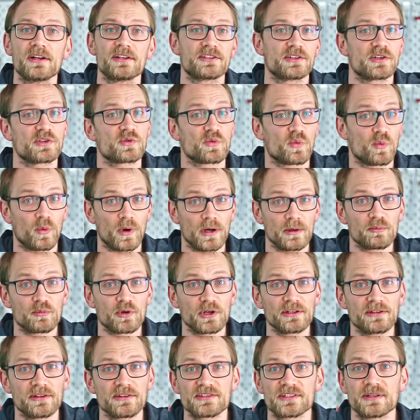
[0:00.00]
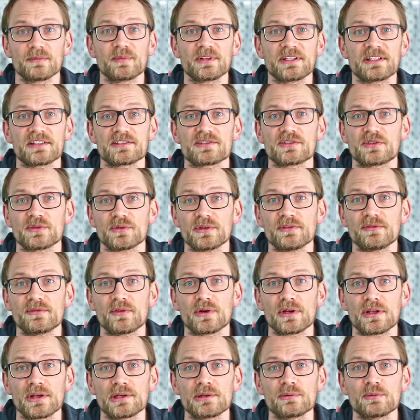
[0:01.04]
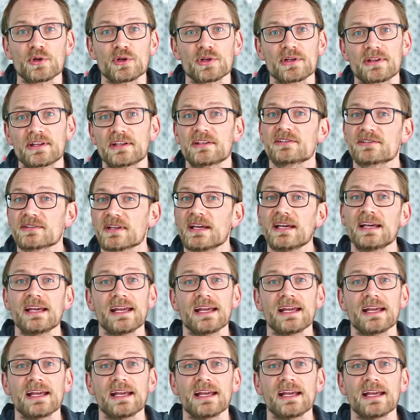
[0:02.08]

just one printer simply doesn't do it for you anymore, there's